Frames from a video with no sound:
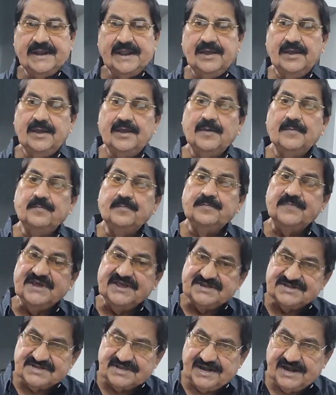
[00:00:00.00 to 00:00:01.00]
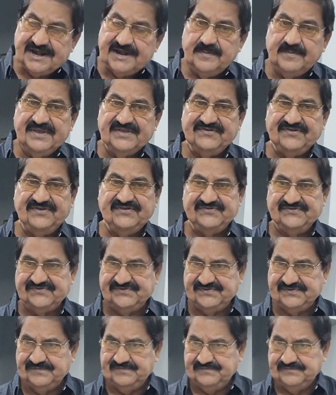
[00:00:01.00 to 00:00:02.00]
in a piece rate
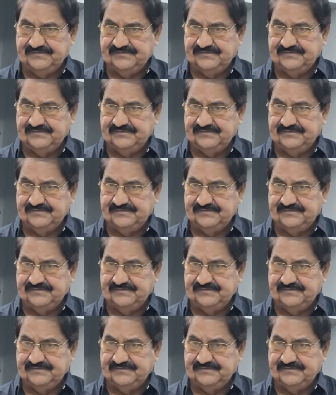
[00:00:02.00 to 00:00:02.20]
basis